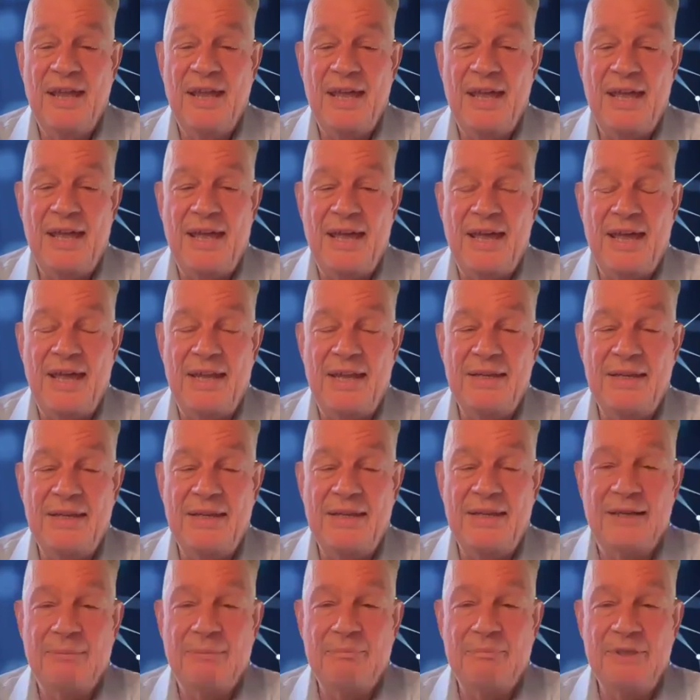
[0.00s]
And
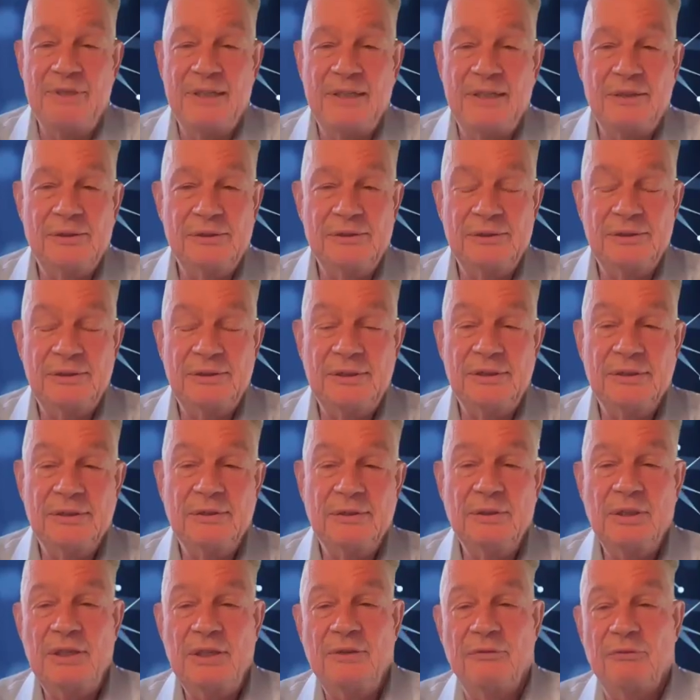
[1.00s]

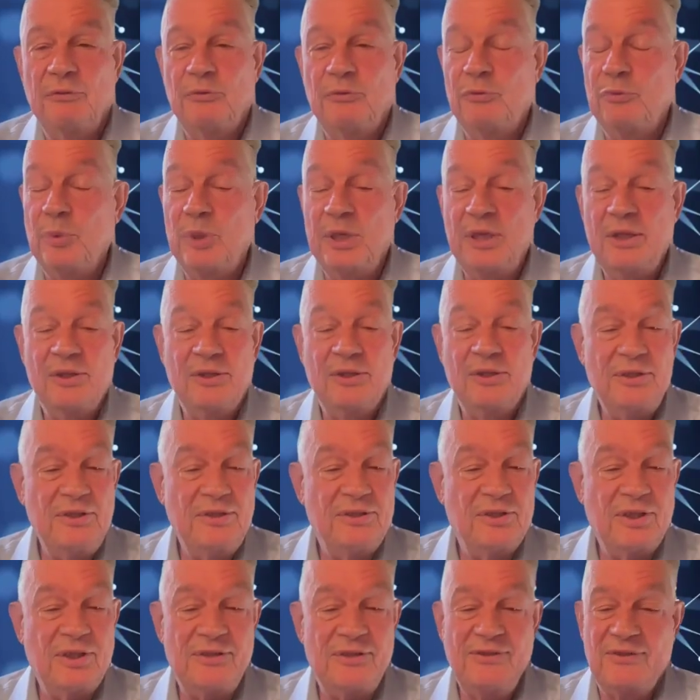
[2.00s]
Nikhil, if we could
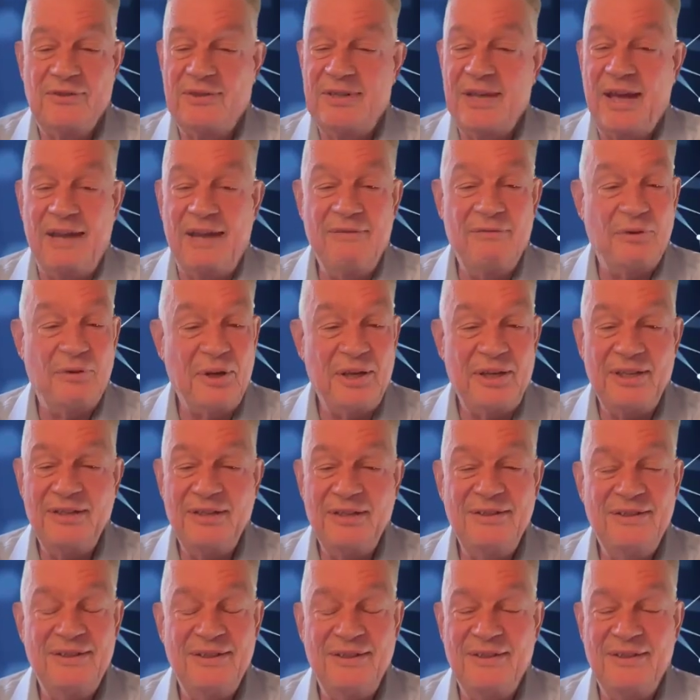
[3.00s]
just dive right
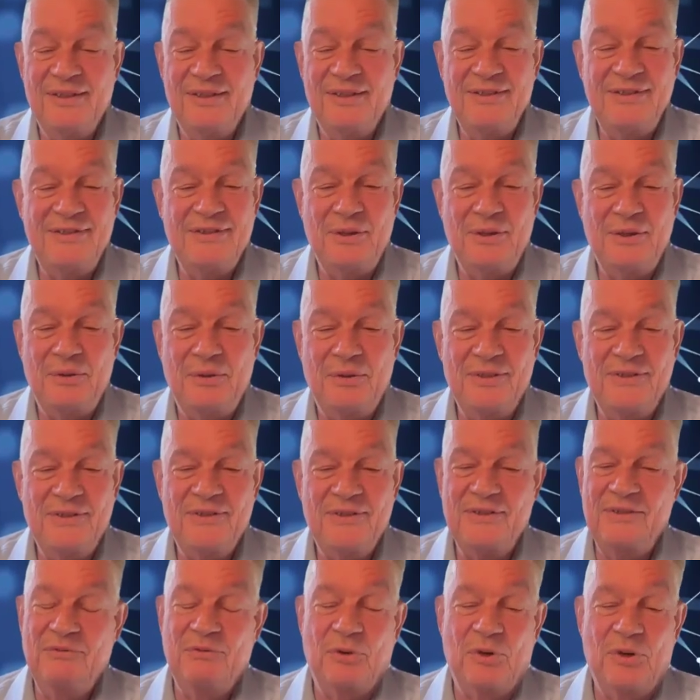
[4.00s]
into this, this
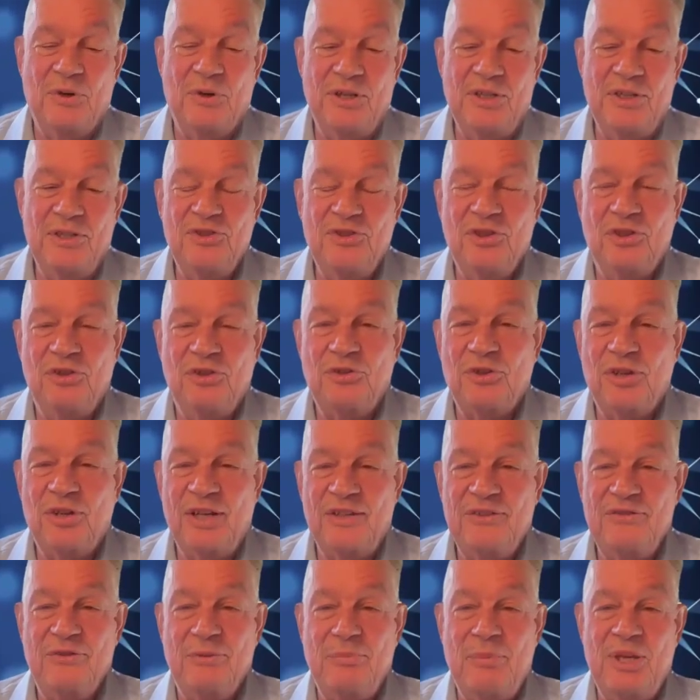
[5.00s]
is for our Digital
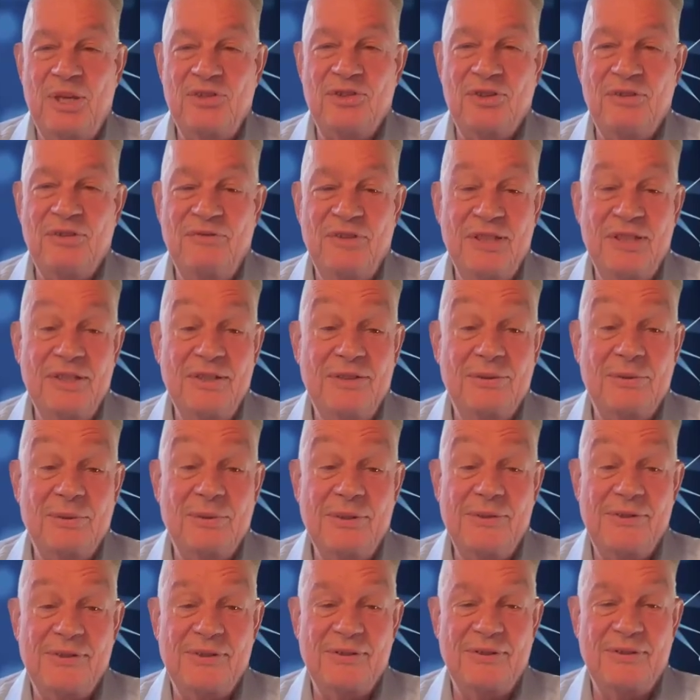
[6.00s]
Transformation of Industry
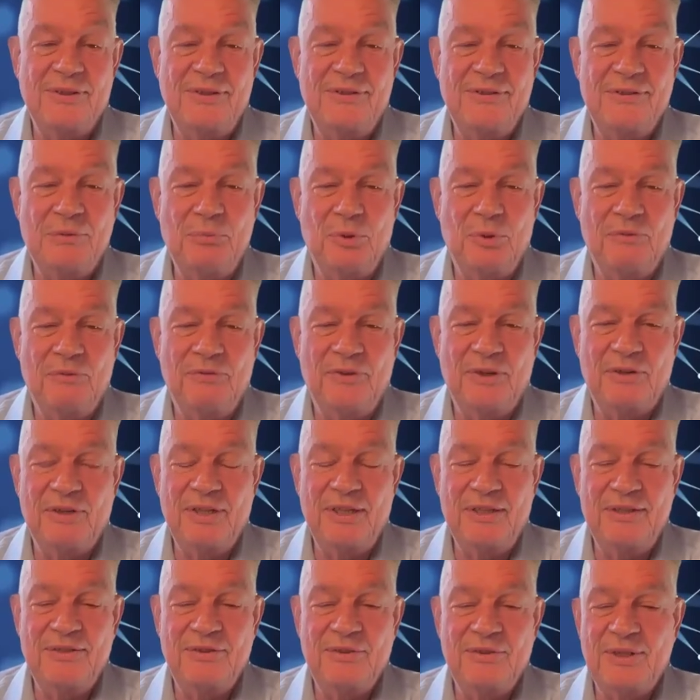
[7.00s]
series, and we're very
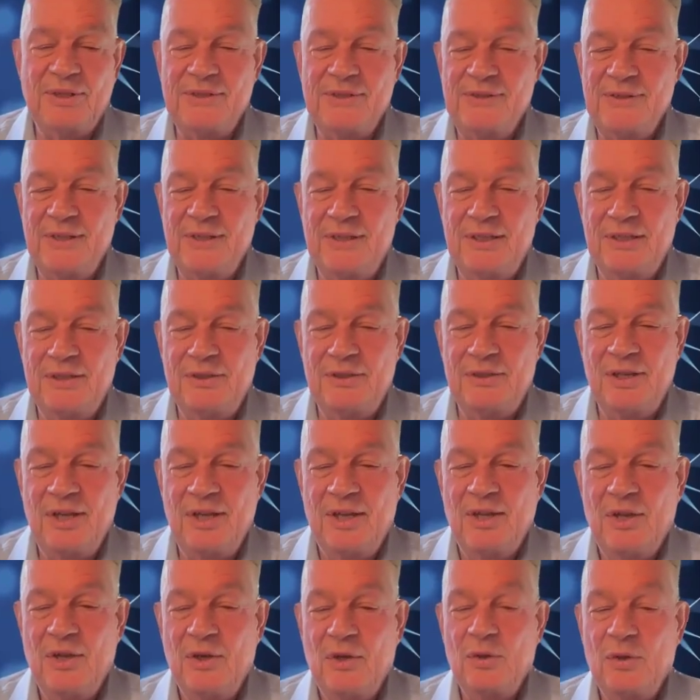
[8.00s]
interested in
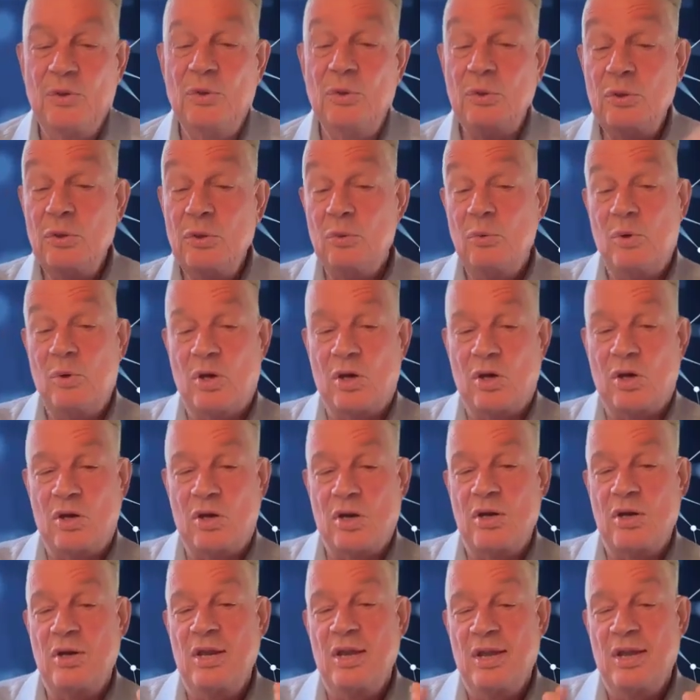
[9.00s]
who you
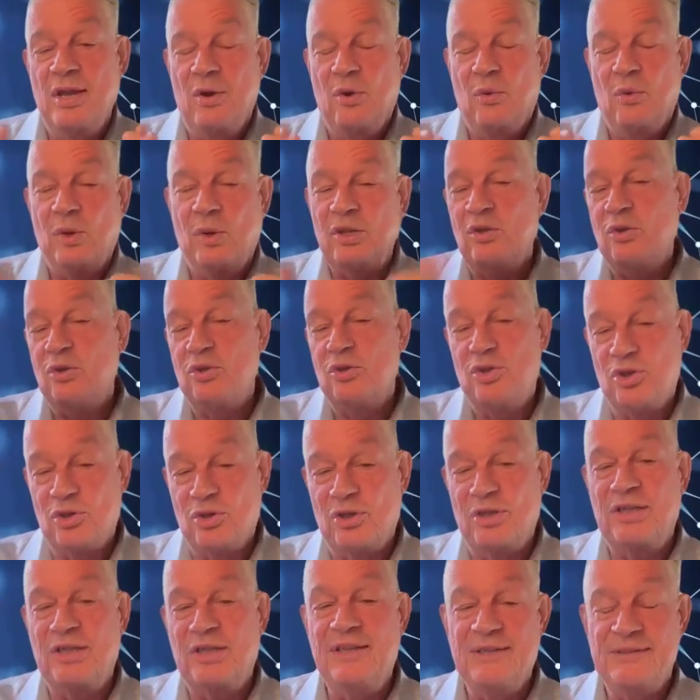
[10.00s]
are, what your
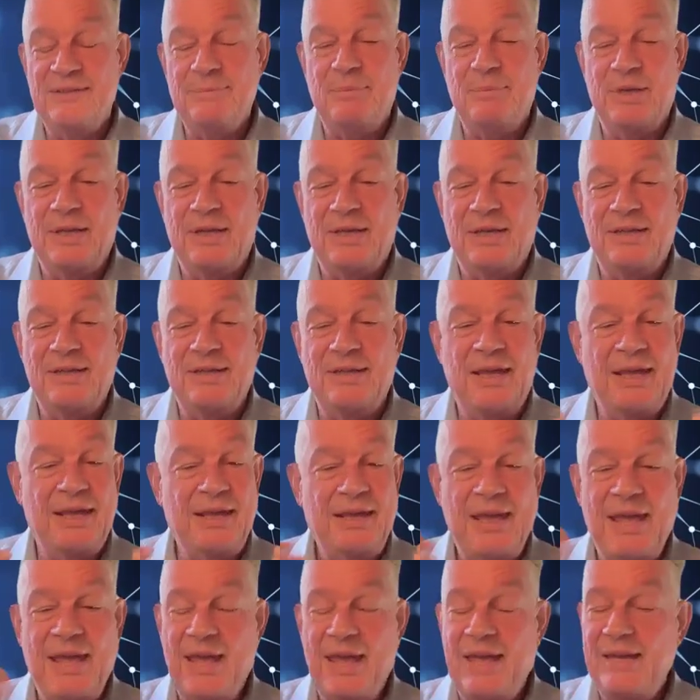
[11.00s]
journey has been,
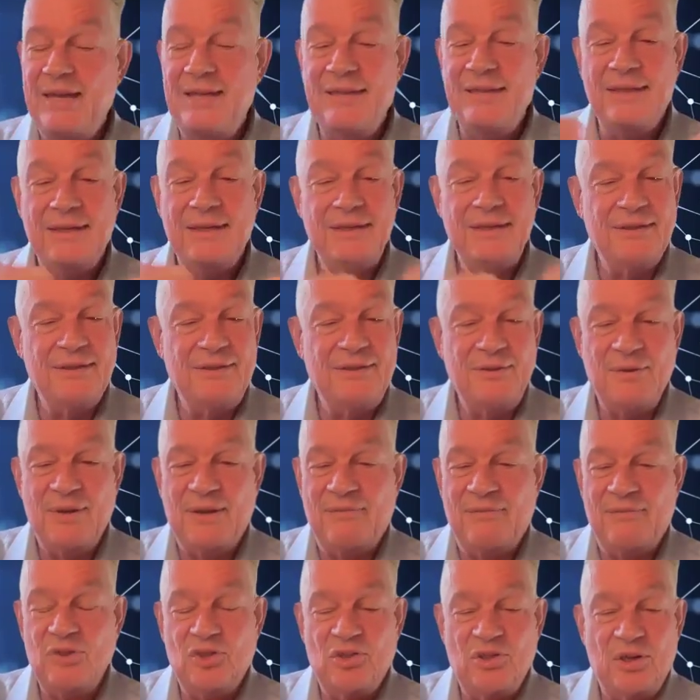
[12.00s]
and anything that you
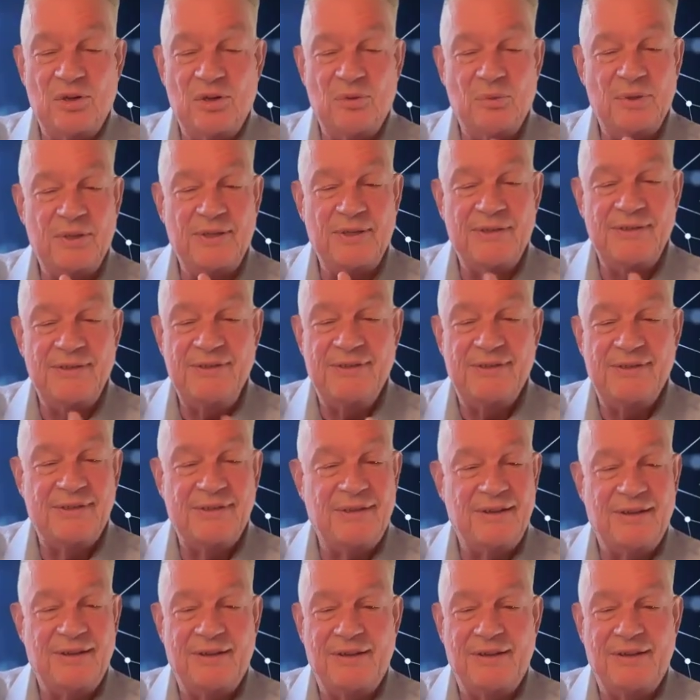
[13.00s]
have to share with us